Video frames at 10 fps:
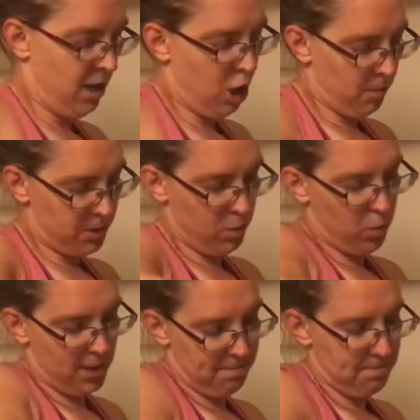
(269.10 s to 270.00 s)
Option
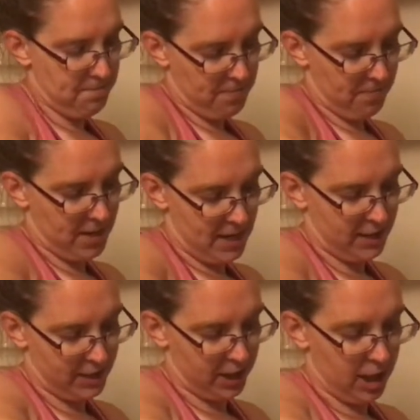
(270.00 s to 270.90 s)
1
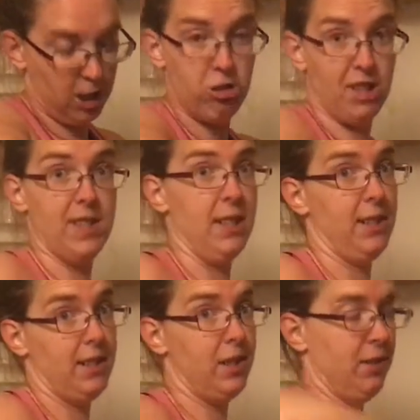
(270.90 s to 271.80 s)
is to go
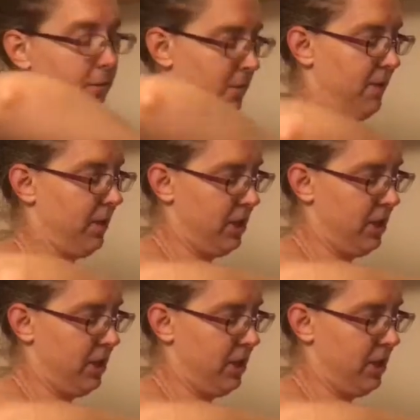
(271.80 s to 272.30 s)
crustless with this